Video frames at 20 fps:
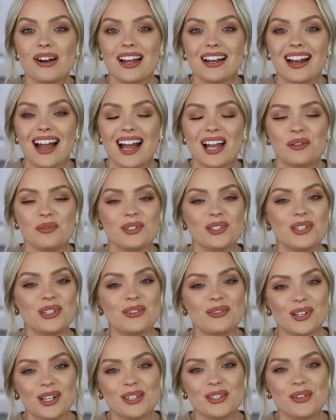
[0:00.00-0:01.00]
and I will see
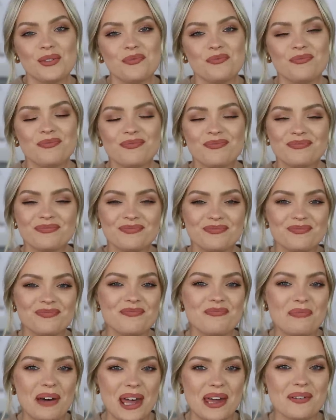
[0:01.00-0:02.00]
you very soon.
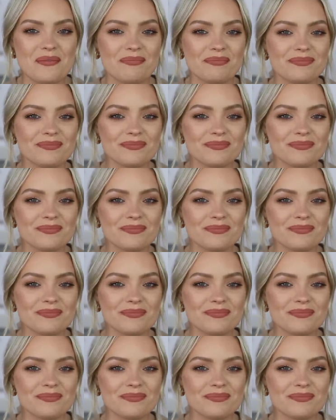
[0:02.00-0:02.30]
Bye.